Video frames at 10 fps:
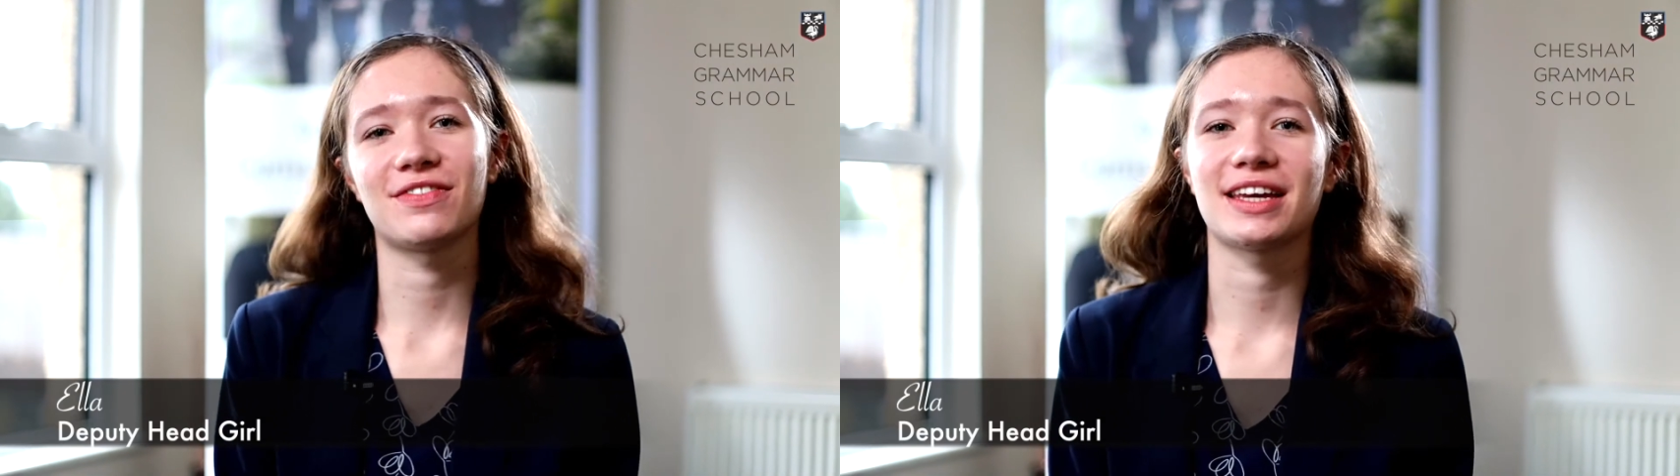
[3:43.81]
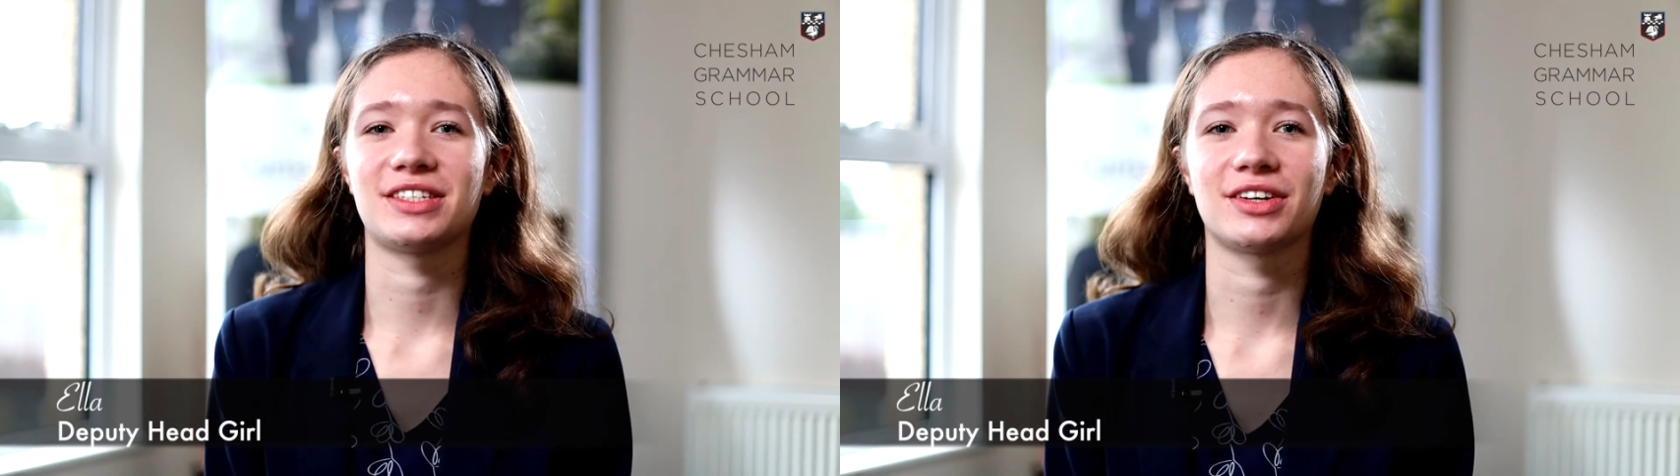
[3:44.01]

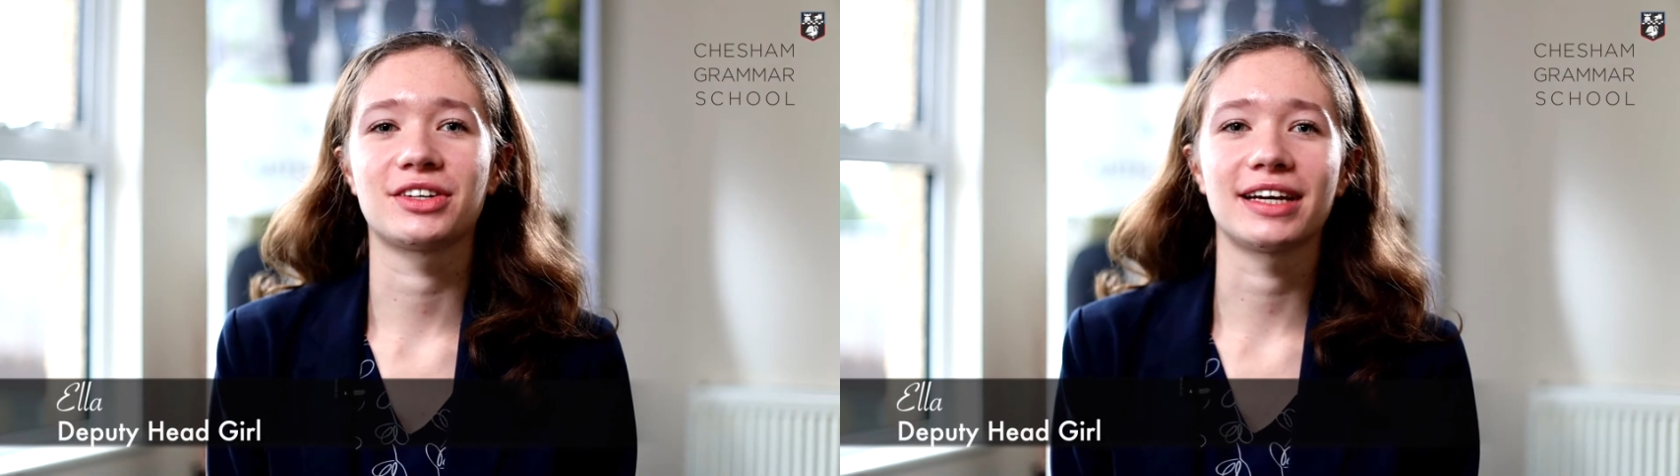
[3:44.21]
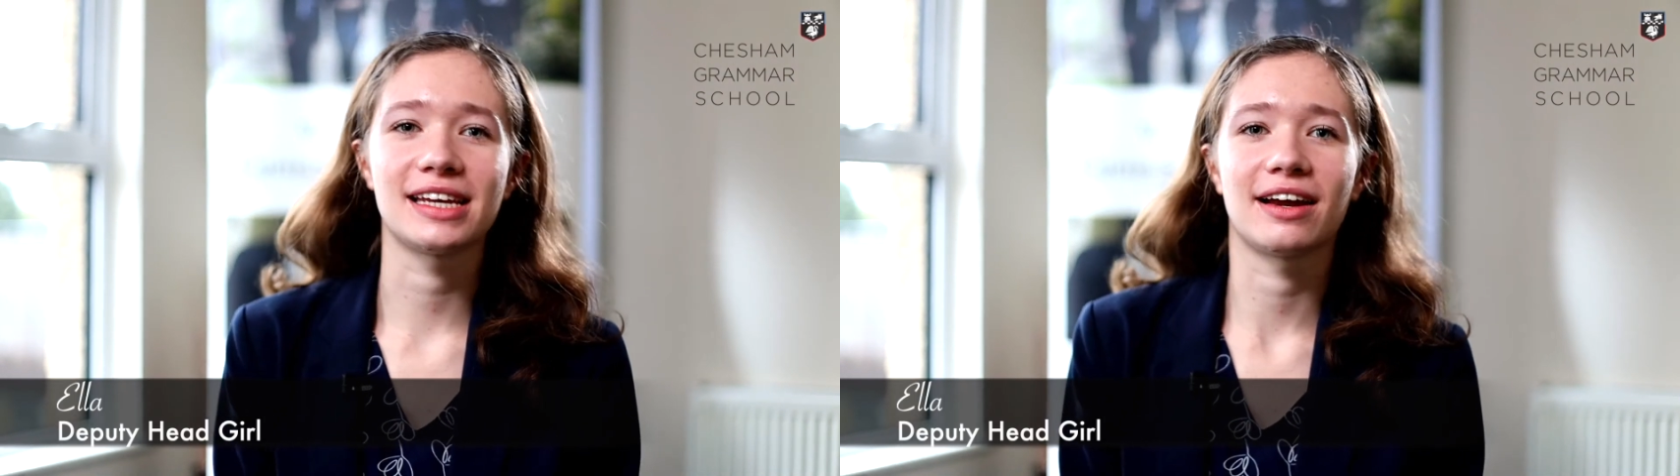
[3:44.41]

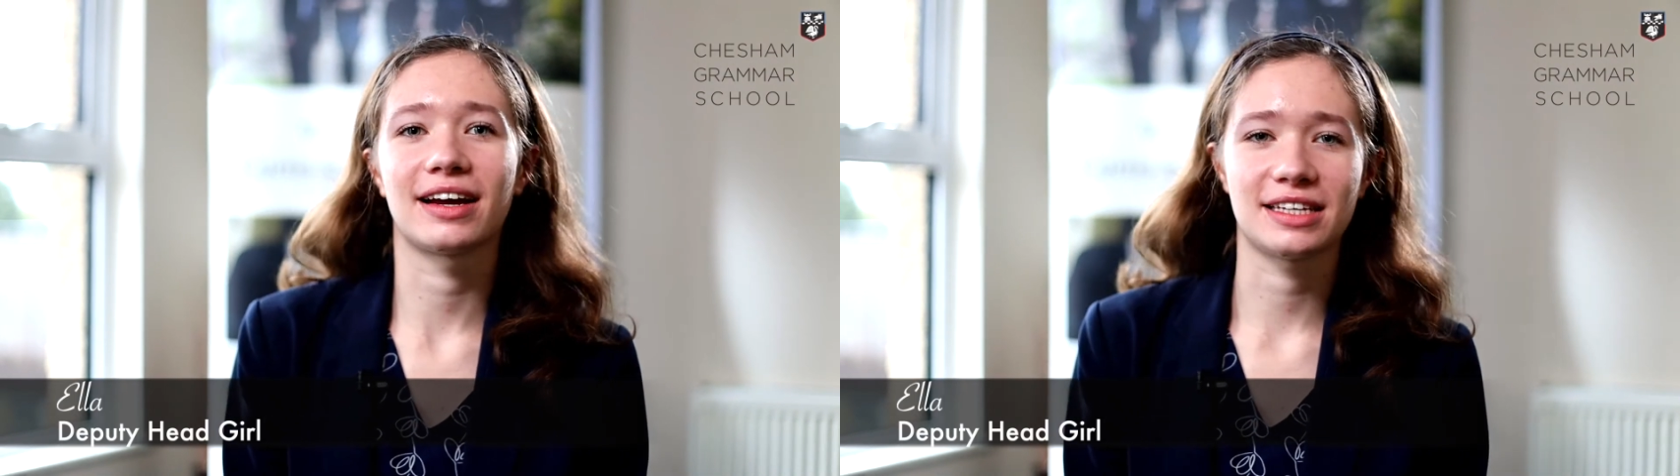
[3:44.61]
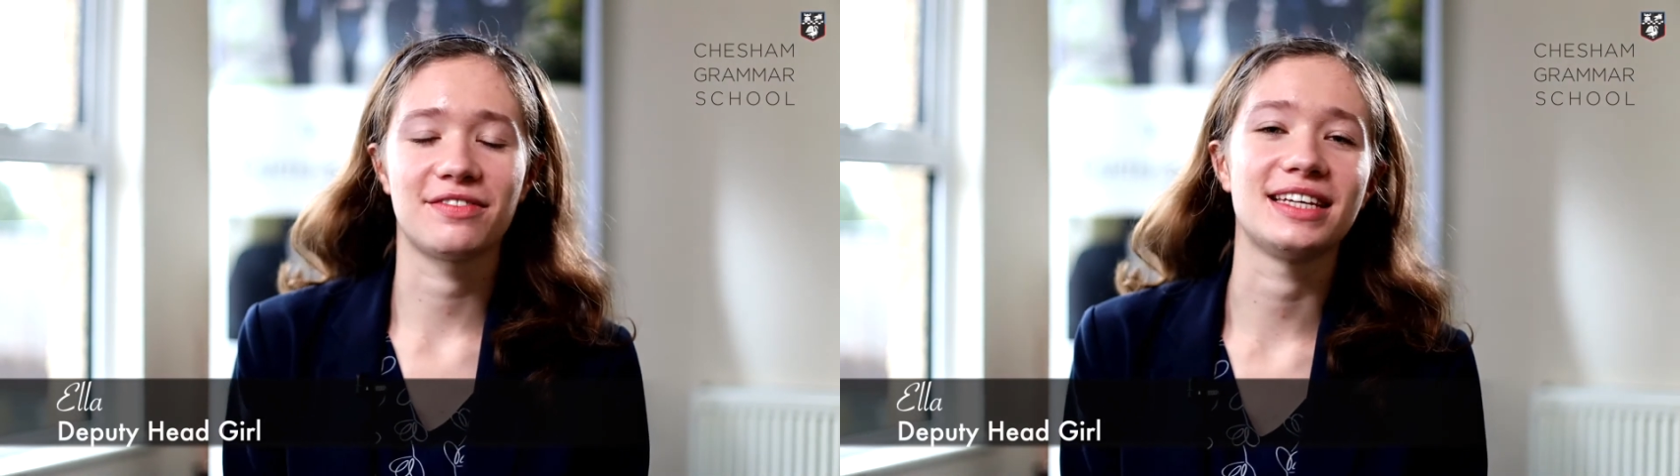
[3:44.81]
extracurricular
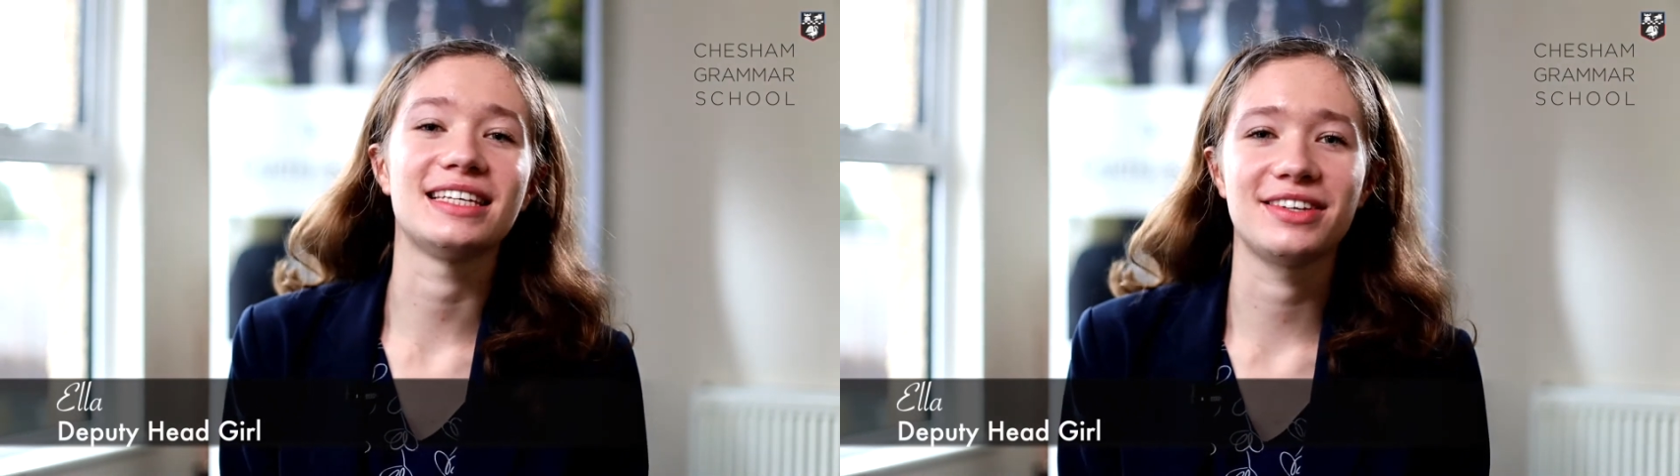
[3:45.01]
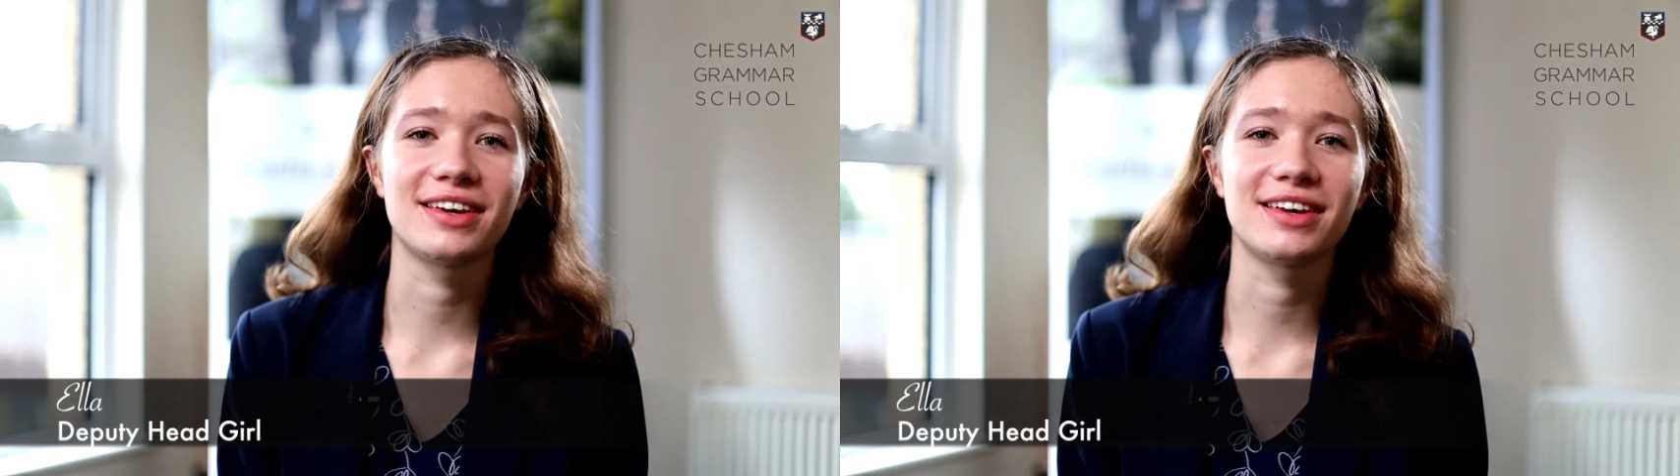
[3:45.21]
activities you